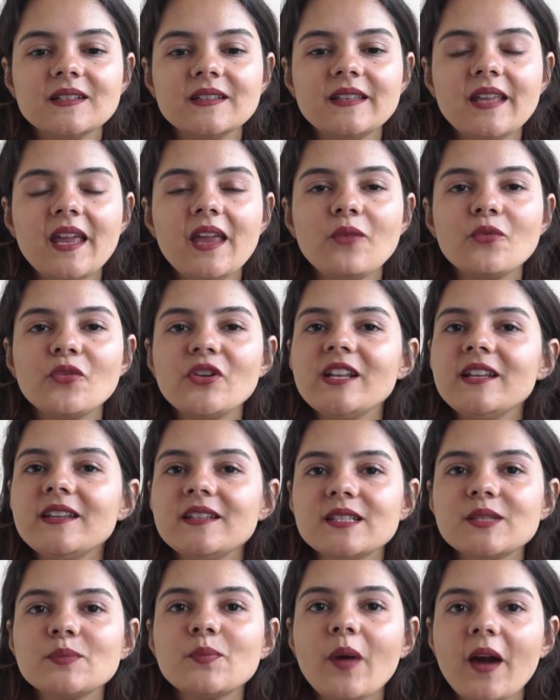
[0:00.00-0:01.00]
they really
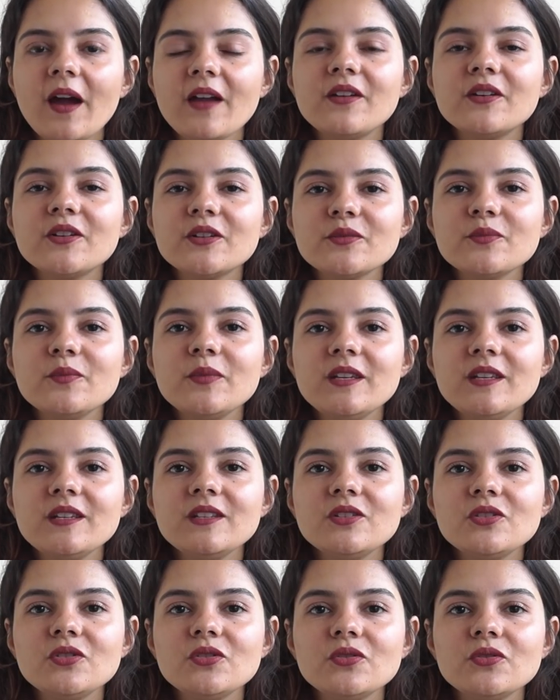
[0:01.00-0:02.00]
inspired
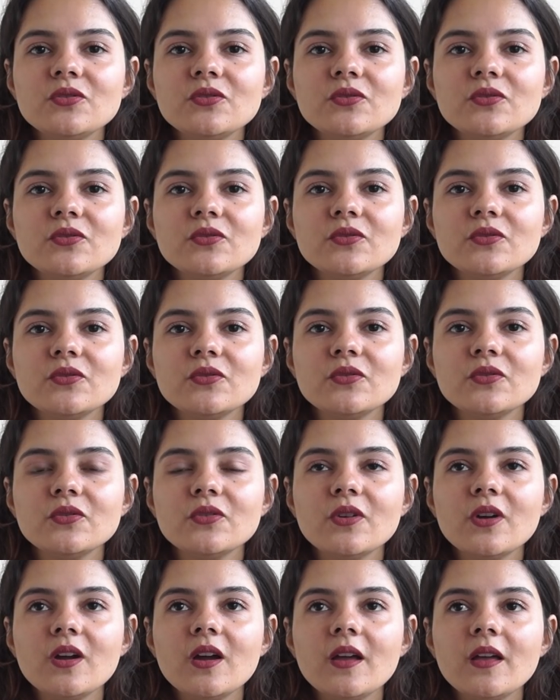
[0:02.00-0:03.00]
me to
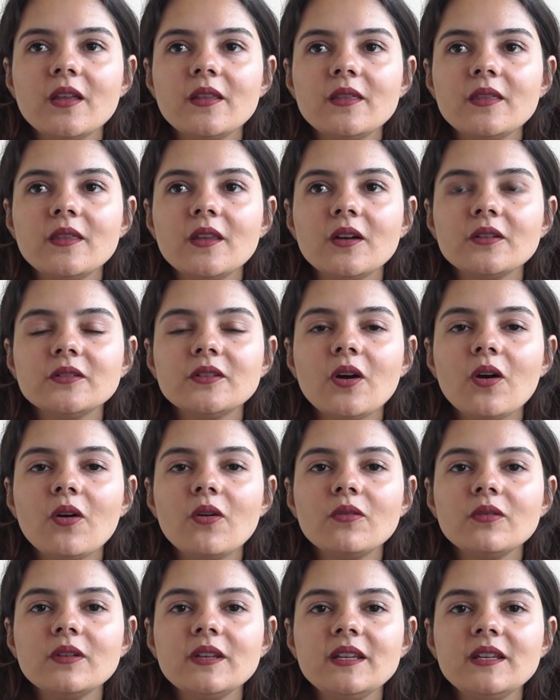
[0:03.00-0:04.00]
not
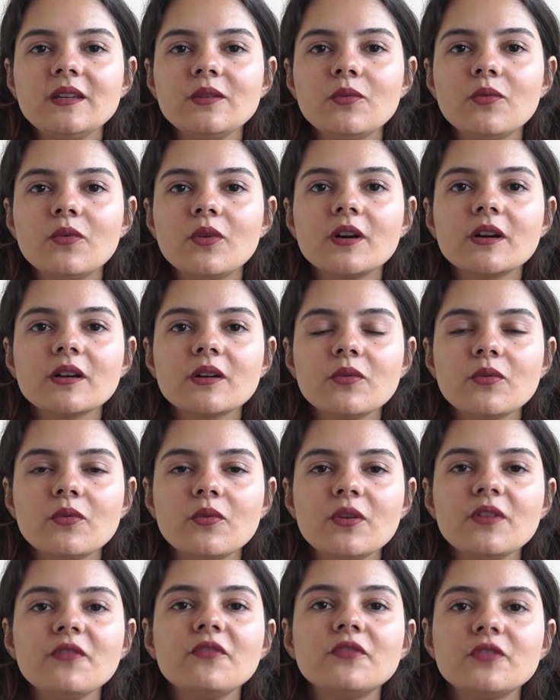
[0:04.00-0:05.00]
only work
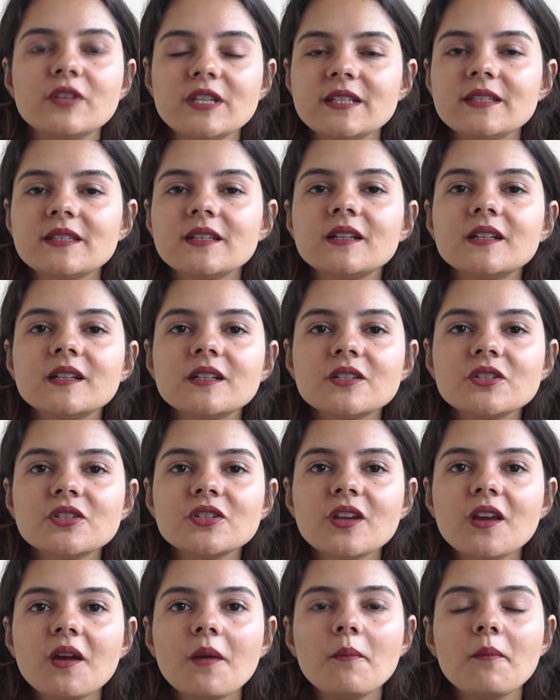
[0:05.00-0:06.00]
with
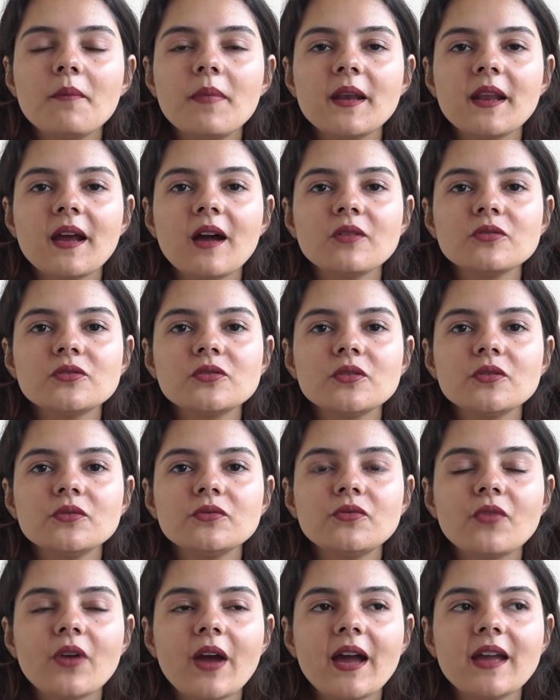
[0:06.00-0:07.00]
research, but also
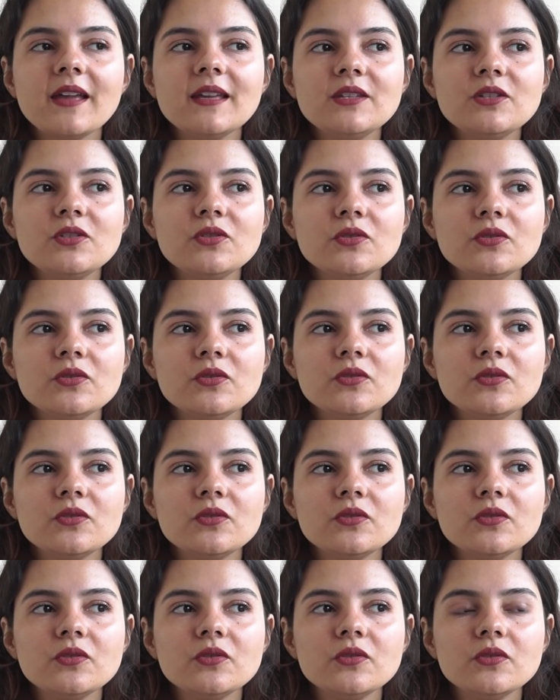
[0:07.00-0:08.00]
try
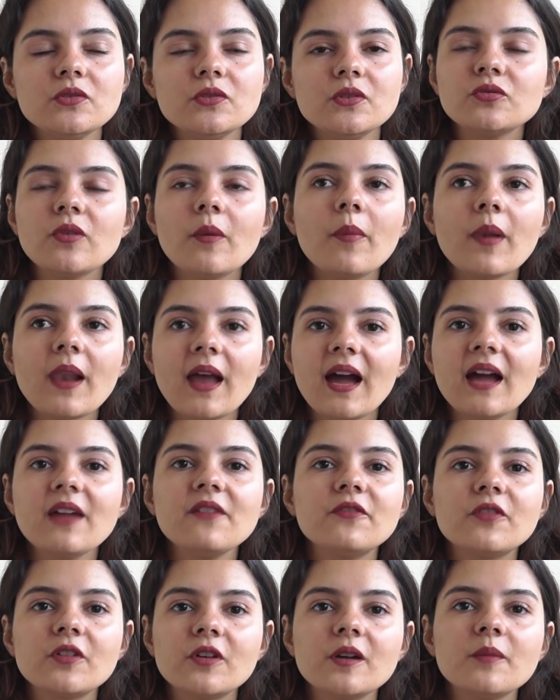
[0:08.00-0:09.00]
to apply
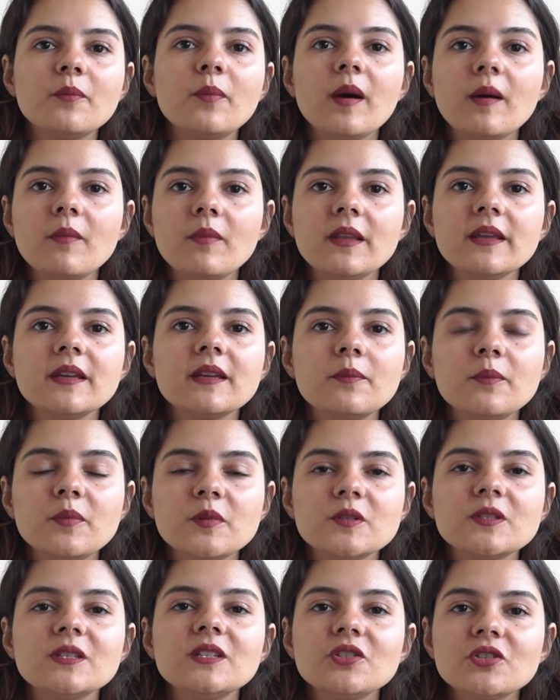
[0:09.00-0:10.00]
for a public
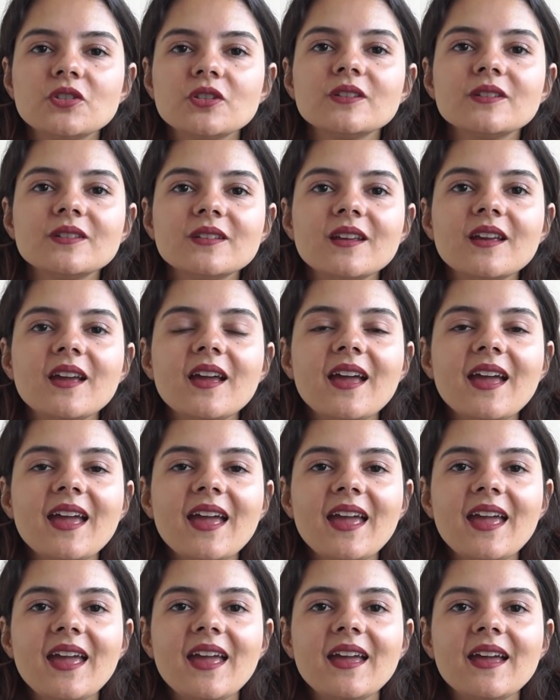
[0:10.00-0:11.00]
position
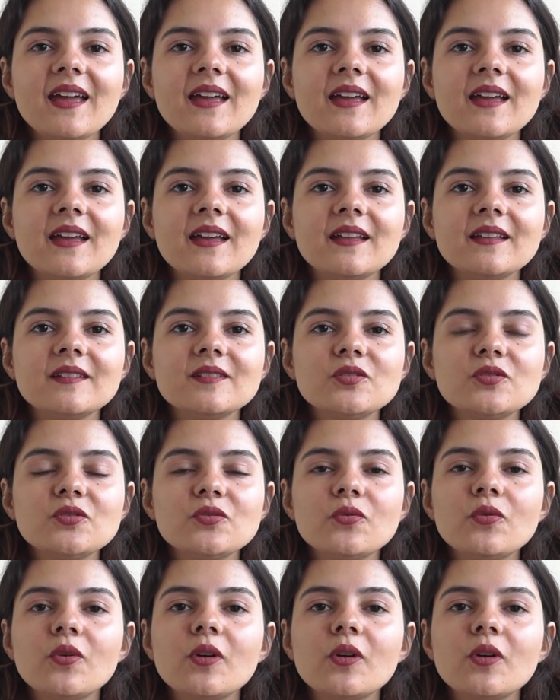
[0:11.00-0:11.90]
and to